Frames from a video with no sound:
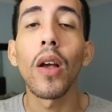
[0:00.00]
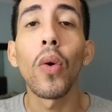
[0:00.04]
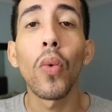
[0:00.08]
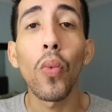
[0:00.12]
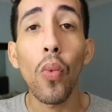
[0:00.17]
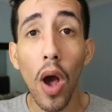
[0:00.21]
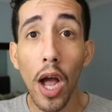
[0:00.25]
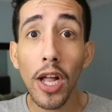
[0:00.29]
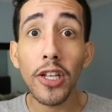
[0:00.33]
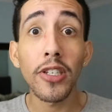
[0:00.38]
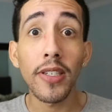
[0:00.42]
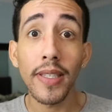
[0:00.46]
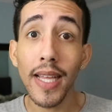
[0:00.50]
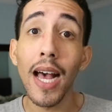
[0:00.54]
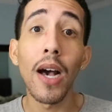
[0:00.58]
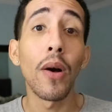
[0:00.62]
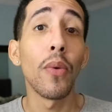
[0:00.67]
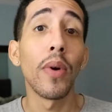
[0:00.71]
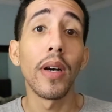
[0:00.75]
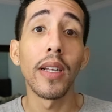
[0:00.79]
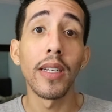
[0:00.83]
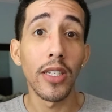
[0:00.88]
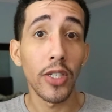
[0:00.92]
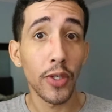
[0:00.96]
watch
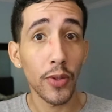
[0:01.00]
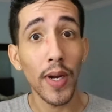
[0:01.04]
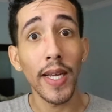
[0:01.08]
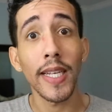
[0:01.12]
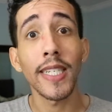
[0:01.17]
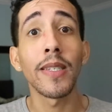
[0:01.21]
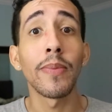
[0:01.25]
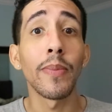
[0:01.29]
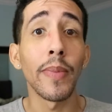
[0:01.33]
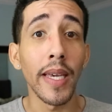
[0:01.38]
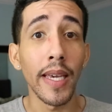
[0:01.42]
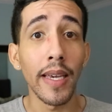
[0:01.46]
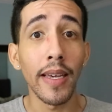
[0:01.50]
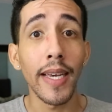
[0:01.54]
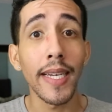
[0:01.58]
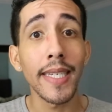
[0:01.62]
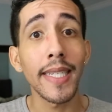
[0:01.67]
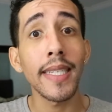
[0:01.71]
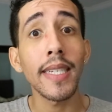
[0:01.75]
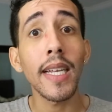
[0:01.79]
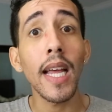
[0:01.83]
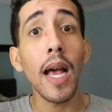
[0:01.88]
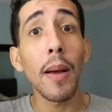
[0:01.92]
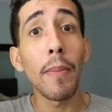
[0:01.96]
that one, trust me.
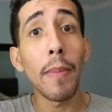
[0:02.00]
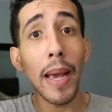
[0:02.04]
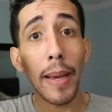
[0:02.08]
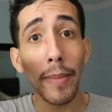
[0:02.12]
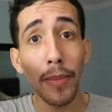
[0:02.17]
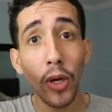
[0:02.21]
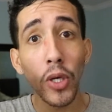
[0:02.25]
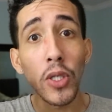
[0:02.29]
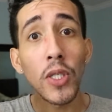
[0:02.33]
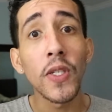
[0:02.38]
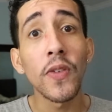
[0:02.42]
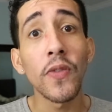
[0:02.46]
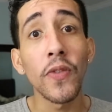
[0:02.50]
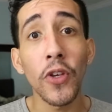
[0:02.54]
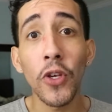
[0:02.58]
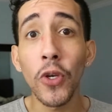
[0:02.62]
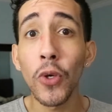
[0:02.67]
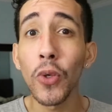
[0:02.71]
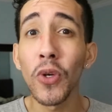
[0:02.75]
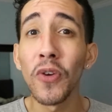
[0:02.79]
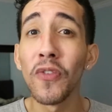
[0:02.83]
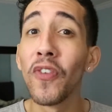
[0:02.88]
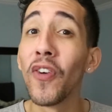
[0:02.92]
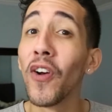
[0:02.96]
It's my most
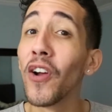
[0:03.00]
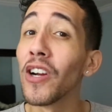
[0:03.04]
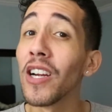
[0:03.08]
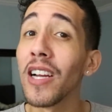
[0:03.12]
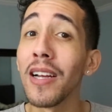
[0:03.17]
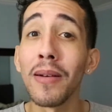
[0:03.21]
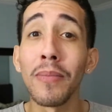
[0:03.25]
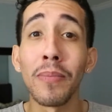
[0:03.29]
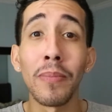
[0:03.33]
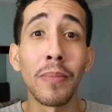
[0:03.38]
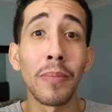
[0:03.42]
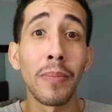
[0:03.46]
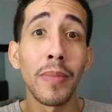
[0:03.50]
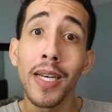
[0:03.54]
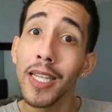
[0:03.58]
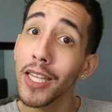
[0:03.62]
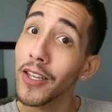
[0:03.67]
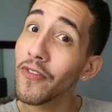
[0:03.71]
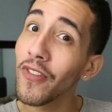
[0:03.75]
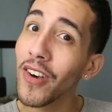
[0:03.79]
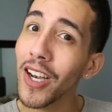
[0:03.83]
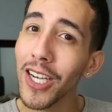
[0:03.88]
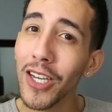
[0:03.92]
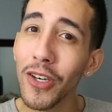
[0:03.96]
viewed for a
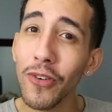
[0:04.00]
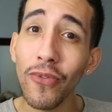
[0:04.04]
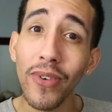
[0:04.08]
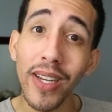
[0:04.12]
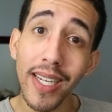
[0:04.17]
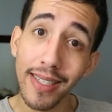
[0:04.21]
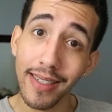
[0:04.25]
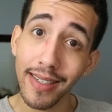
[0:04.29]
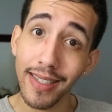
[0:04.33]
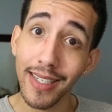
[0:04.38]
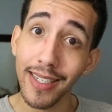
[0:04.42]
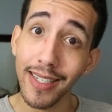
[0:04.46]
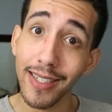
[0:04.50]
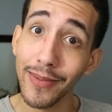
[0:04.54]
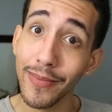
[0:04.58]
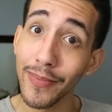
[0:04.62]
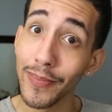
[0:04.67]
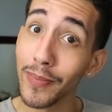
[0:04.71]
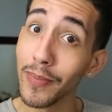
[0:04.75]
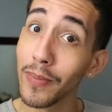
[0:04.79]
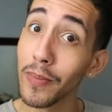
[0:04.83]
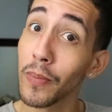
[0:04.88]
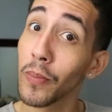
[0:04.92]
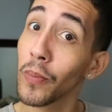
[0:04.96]
motherfucking reason.
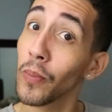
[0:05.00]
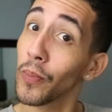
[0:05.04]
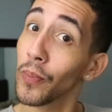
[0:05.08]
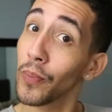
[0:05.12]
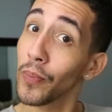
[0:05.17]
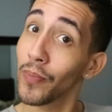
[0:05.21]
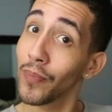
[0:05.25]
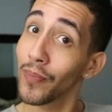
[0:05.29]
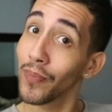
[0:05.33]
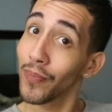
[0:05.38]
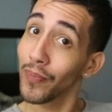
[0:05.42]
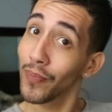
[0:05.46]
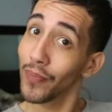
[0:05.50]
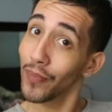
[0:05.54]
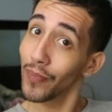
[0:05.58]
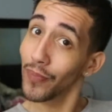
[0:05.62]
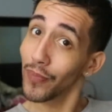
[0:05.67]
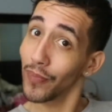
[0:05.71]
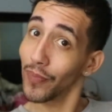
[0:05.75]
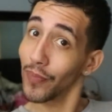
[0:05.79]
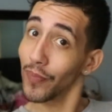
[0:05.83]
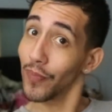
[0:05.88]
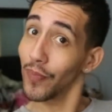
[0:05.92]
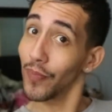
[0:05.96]

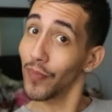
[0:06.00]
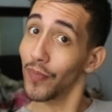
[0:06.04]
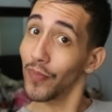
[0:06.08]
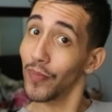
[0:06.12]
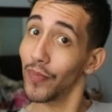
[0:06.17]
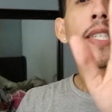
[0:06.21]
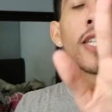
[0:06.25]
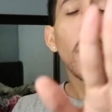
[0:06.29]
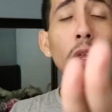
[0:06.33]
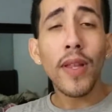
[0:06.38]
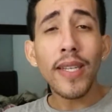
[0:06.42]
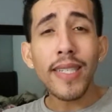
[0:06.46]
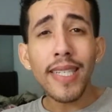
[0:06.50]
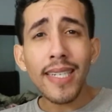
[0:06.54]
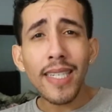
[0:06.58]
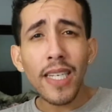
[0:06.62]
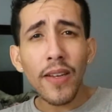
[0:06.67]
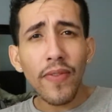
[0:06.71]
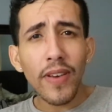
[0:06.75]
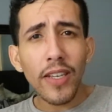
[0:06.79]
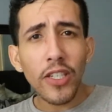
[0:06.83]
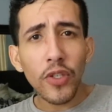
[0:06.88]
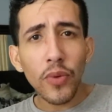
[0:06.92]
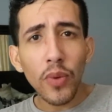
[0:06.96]
So this
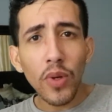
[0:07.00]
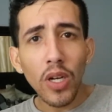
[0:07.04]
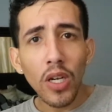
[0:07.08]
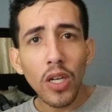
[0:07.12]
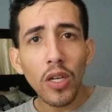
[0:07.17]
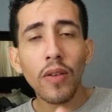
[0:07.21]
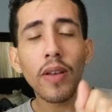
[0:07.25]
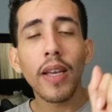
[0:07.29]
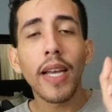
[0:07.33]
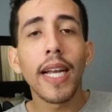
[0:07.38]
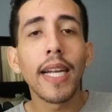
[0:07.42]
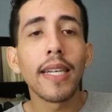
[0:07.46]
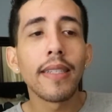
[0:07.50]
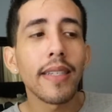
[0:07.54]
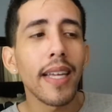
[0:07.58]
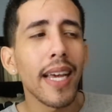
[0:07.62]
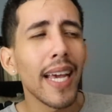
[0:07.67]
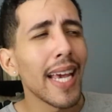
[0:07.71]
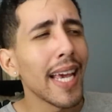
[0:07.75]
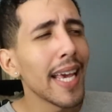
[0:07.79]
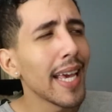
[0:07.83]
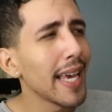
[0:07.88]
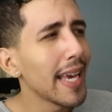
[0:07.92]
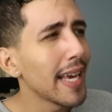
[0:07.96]
individual is
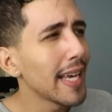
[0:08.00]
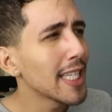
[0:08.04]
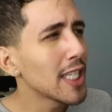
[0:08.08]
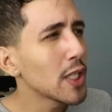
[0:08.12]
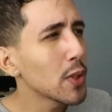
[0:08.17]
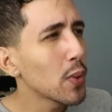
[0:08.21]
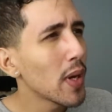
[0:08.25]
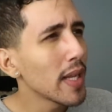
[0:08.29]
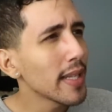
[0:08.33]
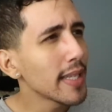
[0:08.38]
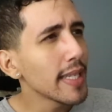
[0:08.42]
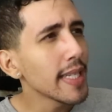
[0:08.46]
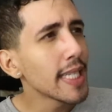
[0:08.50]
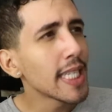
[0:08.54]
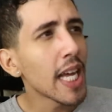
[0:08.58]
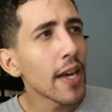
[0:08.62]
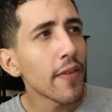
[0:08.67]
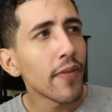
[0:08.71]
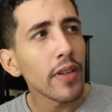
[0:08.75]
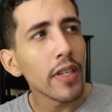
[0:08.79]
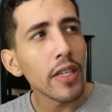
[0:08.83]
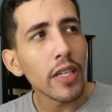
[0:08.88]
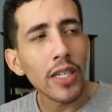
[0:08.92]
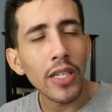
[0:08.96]
a
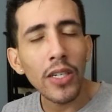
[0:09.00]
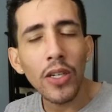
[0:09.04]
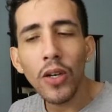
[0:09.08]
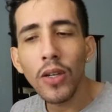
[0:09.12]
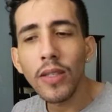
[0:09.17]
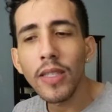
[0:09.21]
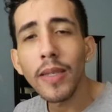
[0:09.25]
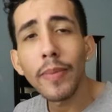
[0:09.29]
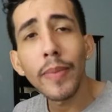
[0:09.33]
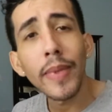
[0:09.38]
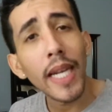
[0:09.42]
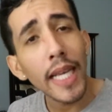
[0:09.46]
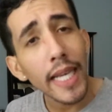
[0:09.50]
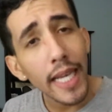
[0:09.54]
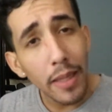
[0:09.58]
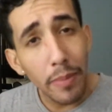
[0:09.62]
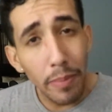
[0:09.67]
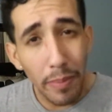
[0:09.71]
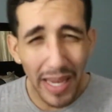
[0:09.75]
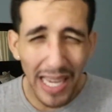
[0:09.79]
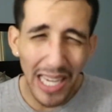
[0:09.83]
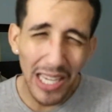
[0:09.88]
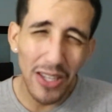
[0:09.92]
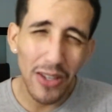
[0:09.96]
27-year-old
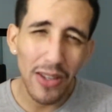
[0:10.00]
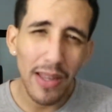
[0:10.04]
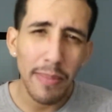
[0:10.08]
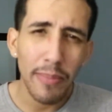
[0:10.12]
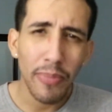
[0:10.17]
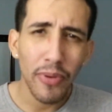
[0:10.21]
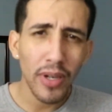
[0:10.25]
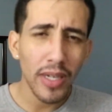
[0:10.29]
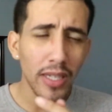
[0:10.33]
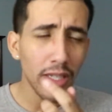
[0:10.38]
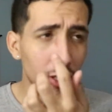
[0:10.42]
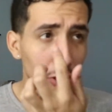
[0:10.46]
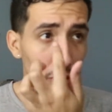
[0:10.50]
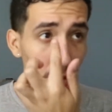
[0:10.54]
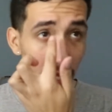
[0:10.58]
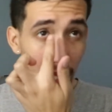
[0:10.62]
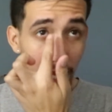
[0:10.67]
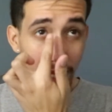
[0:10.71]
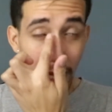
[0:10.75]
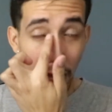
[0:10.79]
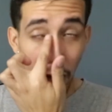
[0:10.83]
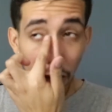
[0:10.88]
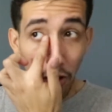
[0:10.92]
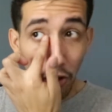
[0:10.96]
Dominican male. I'm pretty sure
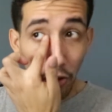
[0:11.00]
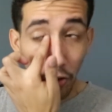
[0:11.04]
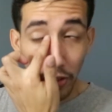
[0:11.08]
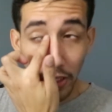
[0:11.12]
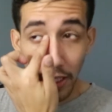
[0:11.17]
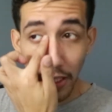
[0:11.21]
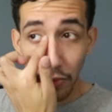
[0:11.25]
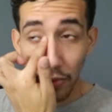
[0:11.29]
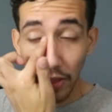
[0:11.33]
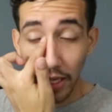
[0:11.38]
that's how old he